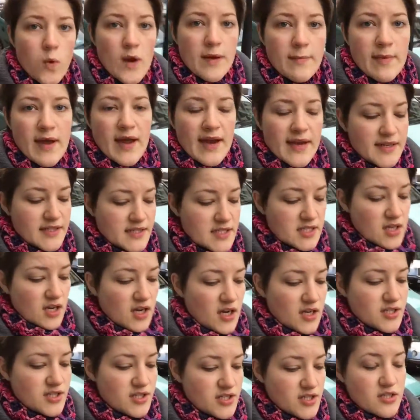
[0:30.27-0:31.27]
We may
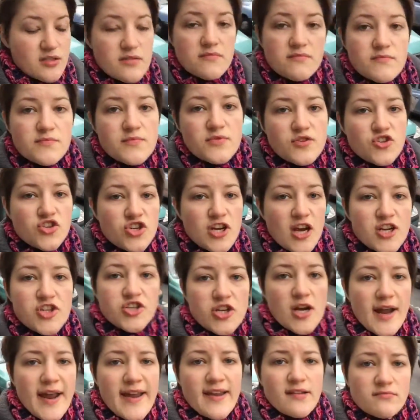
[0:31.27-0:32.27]
discuss
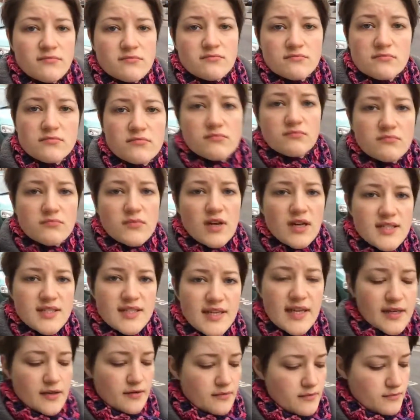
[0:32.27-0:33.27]
scheduling, as
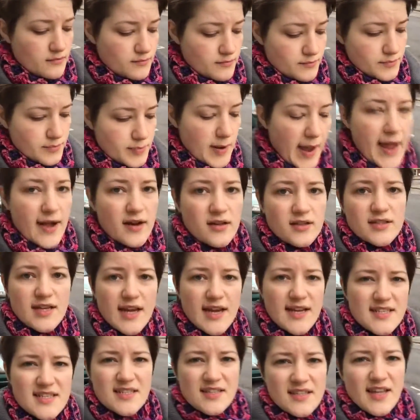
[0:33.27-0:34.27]
in panel
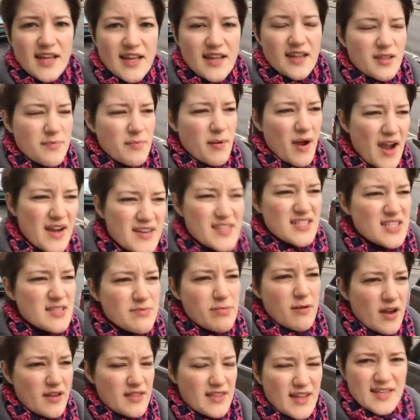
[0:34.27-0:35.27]
dates and things, but I
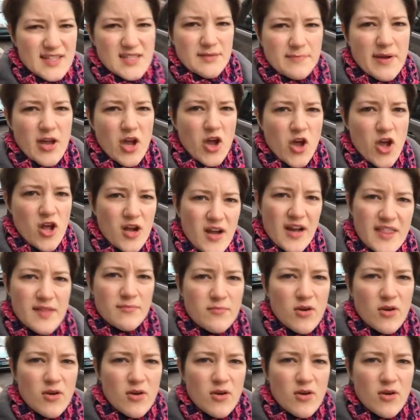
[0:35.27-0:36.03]
suspect that's a bit early at the